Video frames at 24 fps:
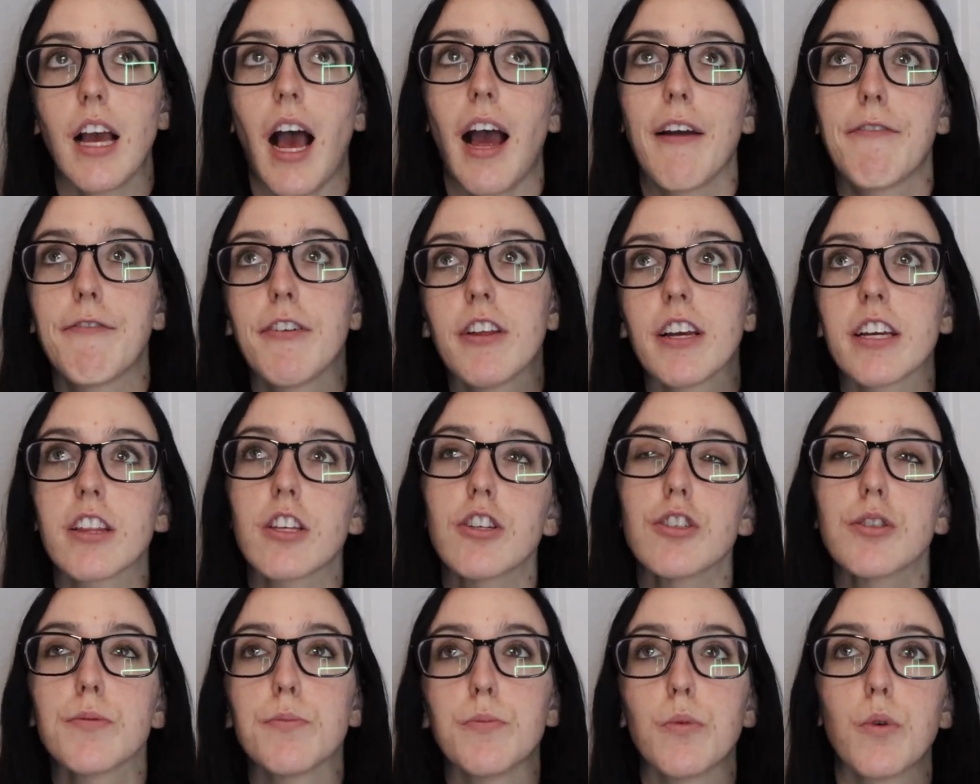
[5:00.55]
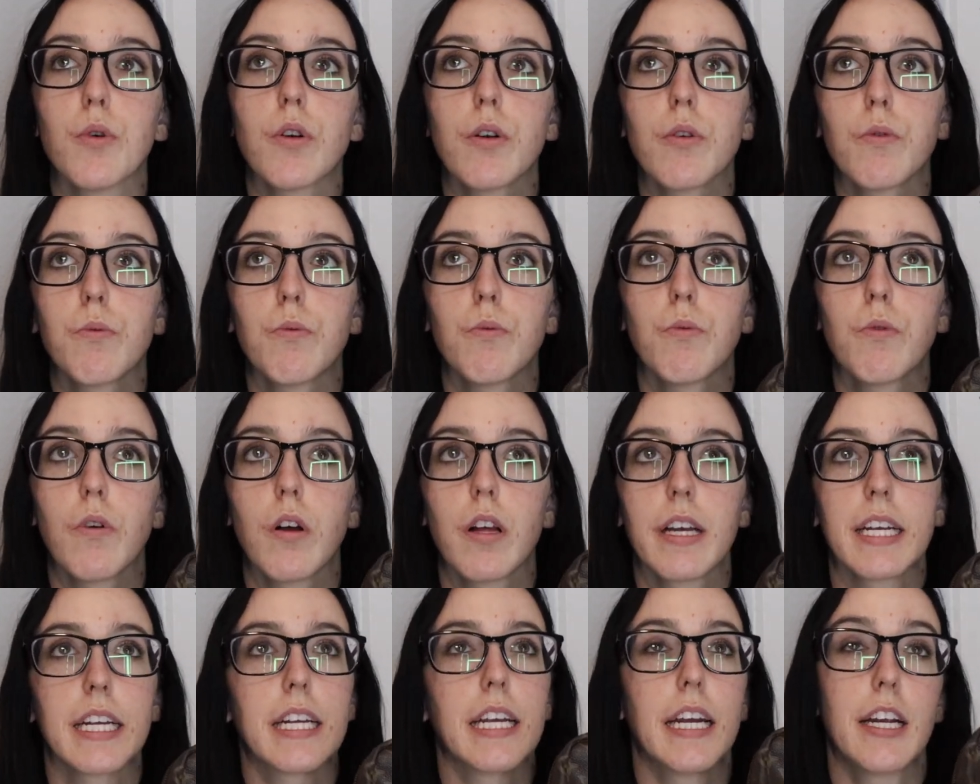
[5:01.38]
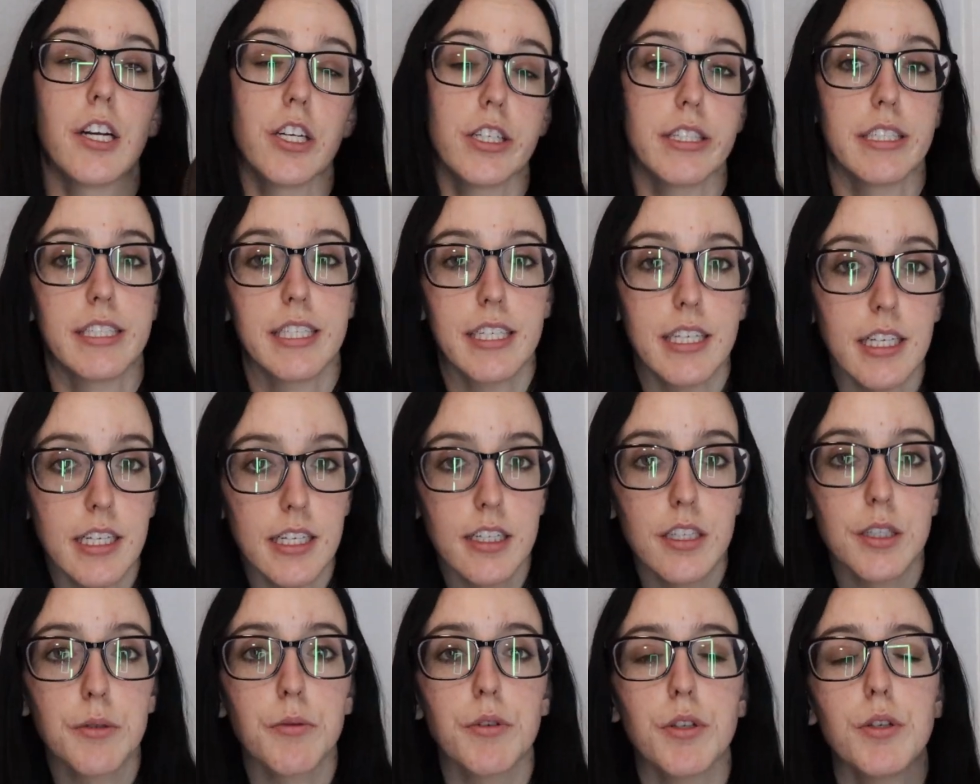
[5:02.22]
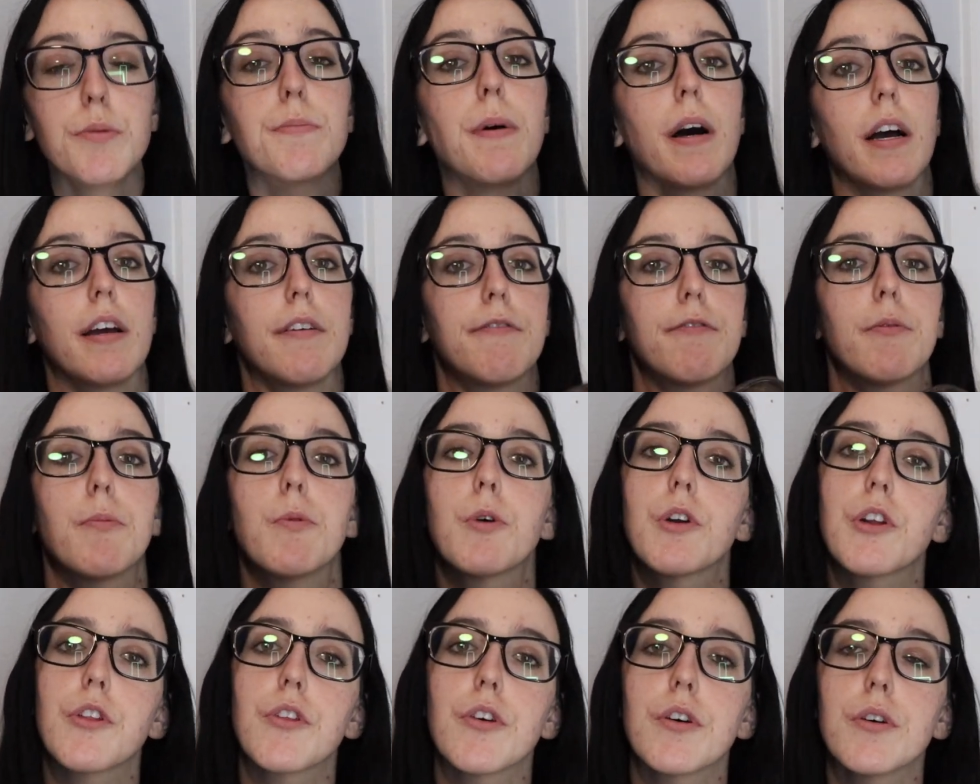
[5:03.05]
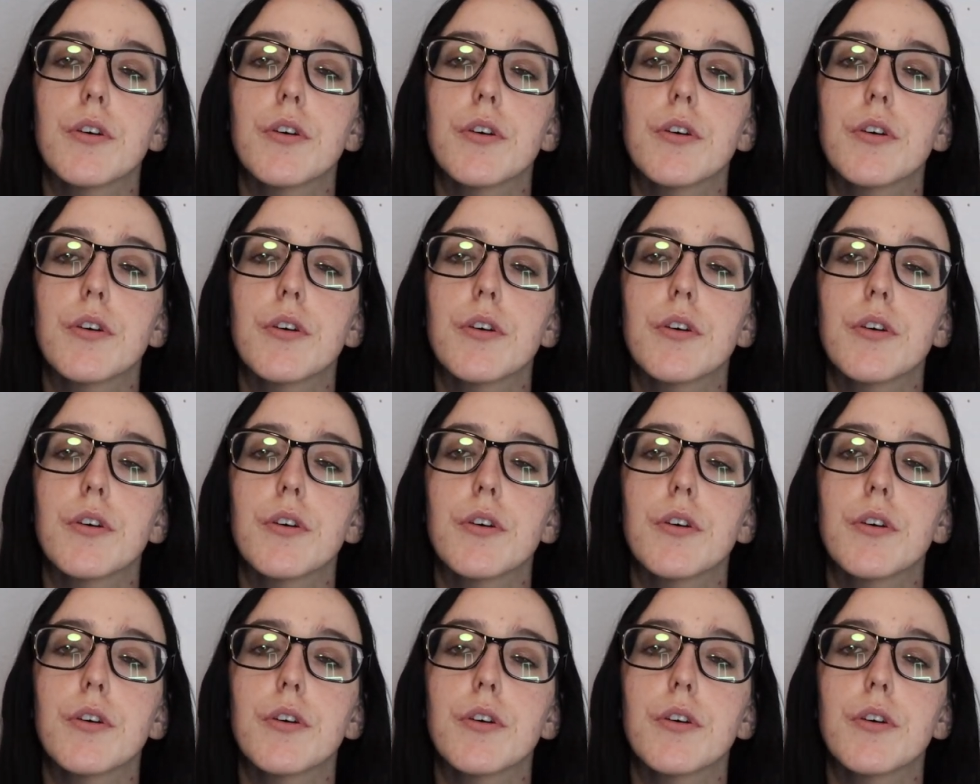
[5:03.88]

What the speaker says: I feel like there's more guarantees when you buy from one of